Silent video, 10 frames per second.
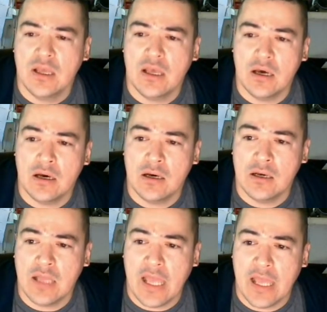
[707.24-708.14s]

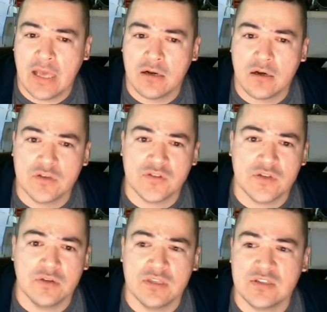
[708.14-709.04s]
And
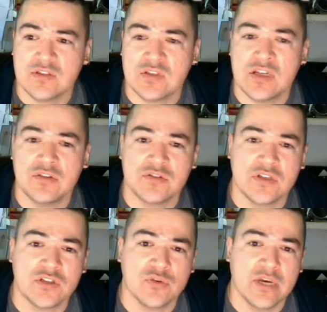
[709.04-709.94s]
also, this is another
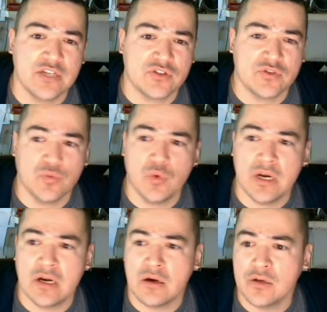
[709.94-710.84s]
situation
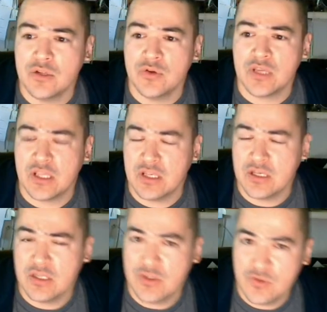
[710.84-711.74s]
where you
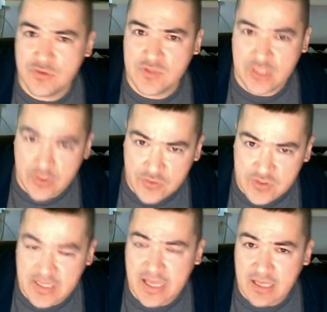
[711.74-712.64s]
can use
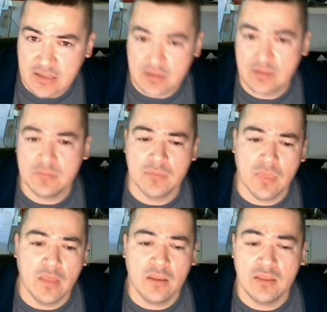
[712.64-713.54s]
Usenet
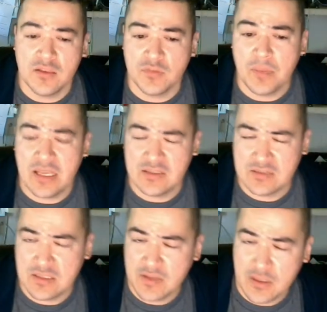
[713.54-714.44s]
that's based
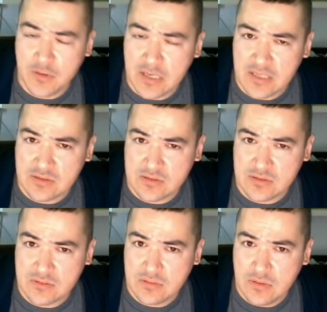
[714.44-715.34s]
in the
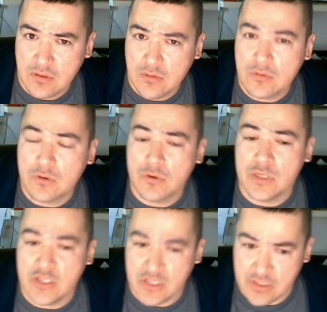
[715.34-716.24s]
U.S., or
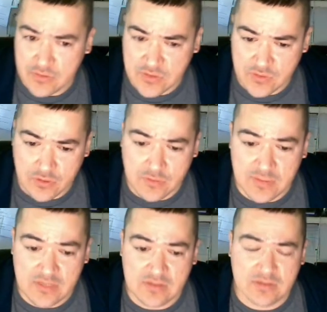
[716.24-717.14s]
you can use a
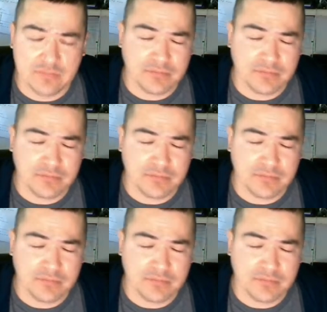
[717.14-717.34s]
service